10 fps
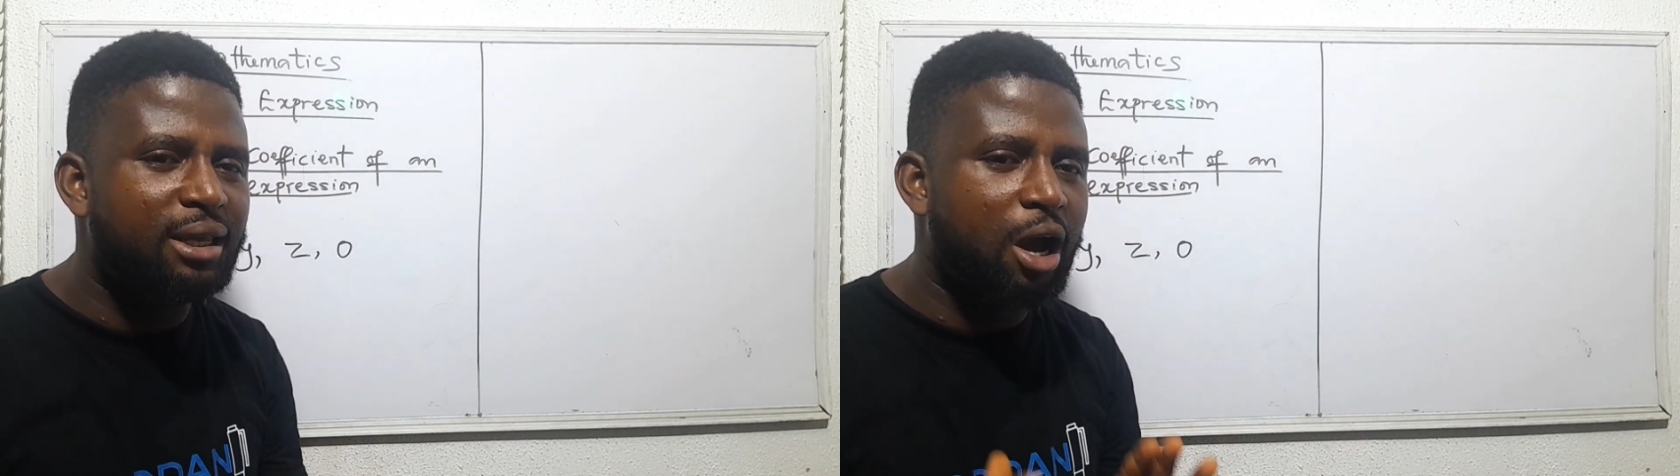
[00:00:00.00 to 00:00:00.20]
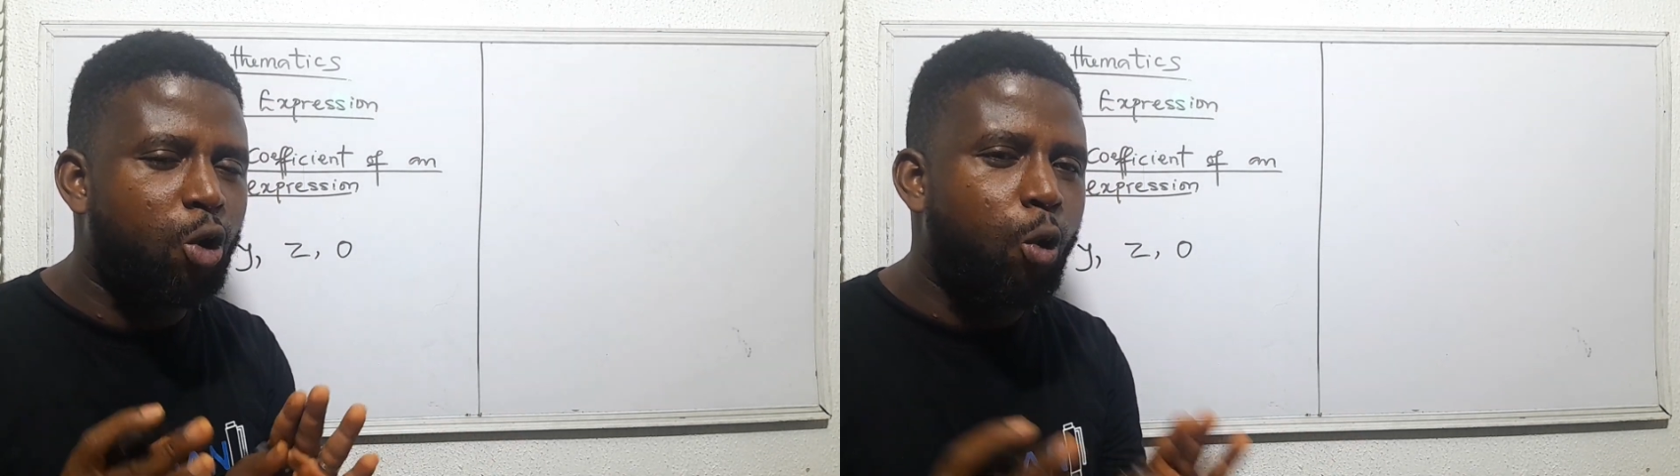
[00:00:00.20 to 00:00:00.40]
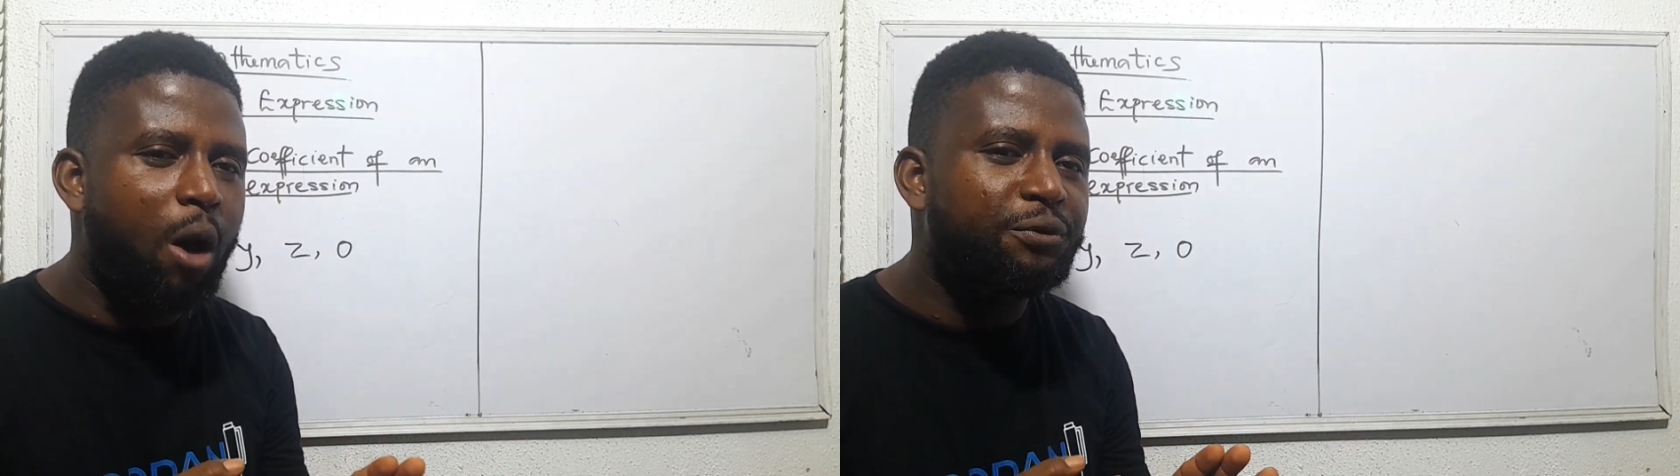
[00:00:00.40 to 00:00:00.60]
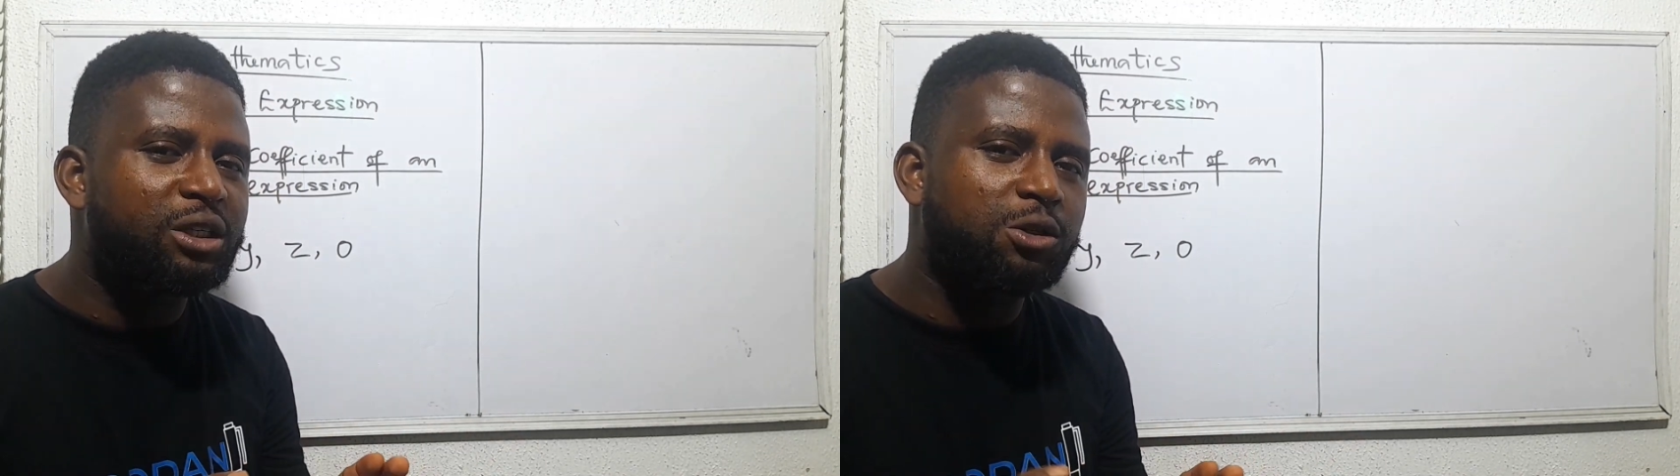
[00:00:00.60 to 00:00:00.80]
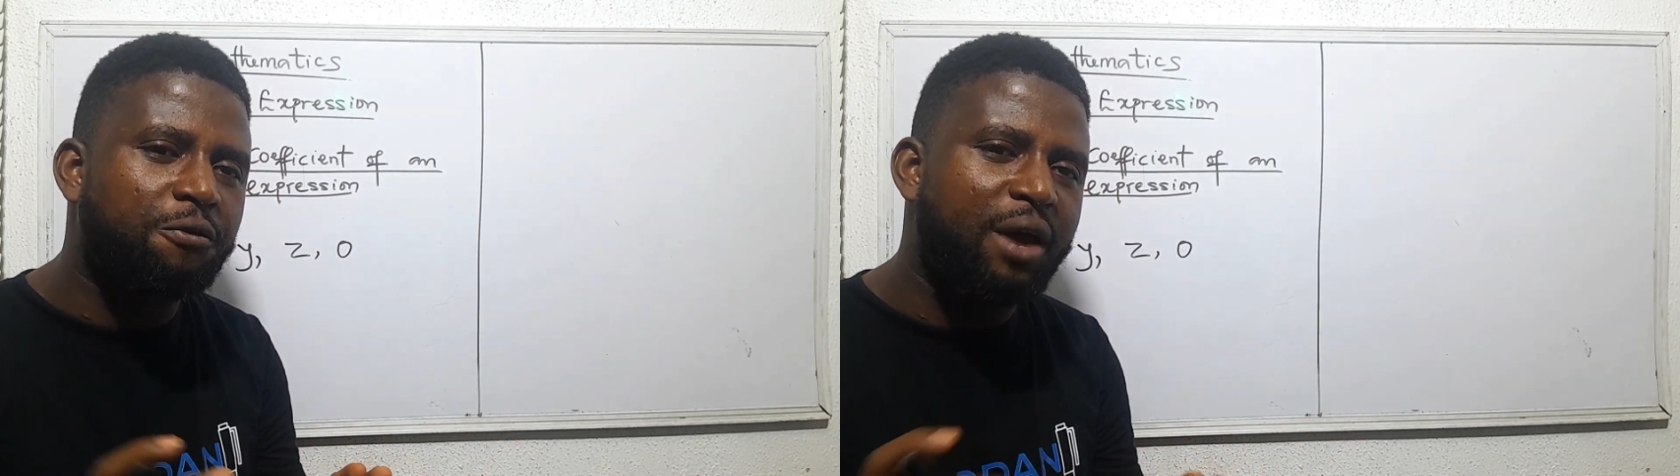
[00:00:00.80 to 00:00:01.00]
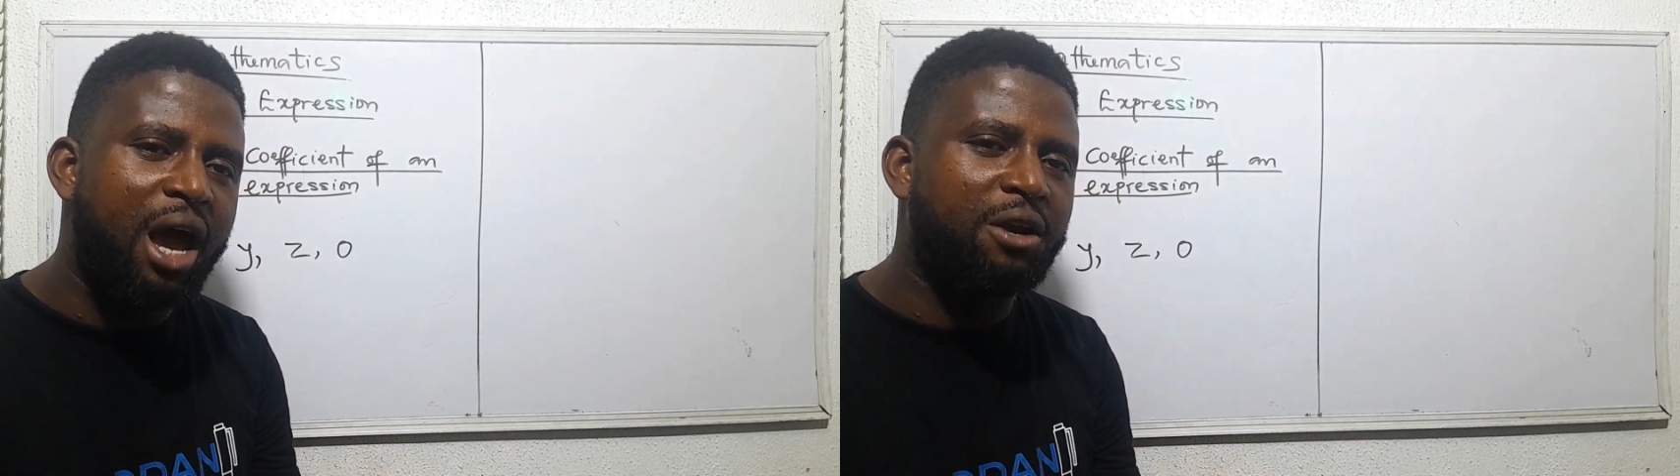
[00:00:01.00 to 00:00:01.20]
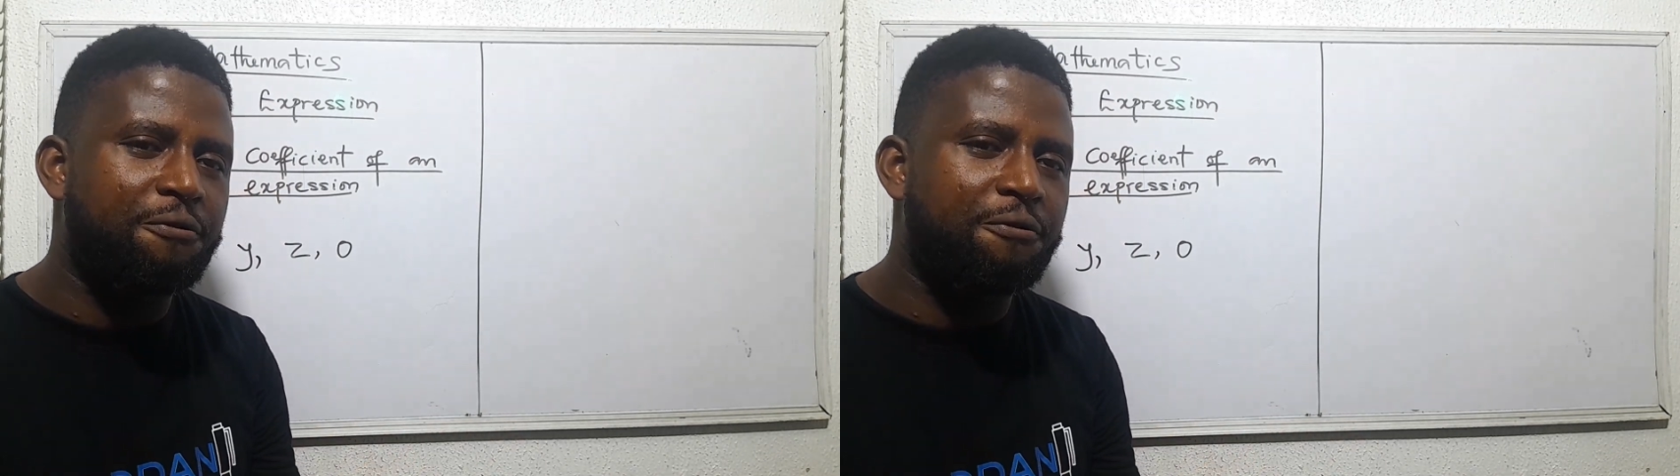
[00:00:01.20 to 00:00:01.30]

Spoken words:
the coefficient of any